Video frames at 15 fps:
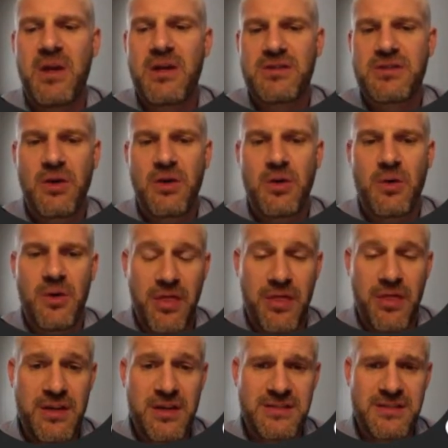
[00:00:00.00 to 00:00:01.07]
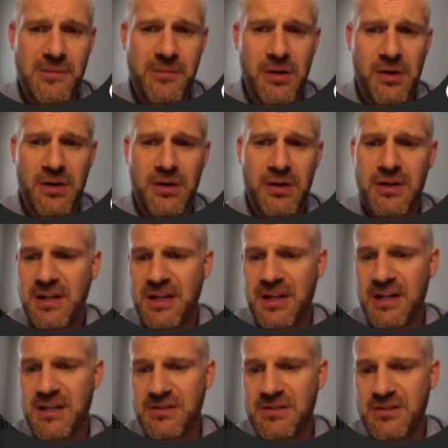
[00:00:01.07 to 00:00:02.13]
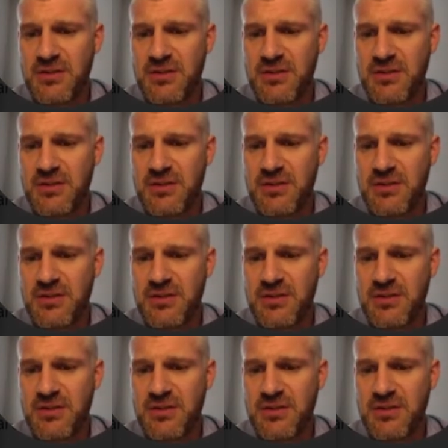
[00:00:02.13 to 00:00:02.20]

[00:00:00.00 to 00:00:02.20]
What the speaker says: So this number is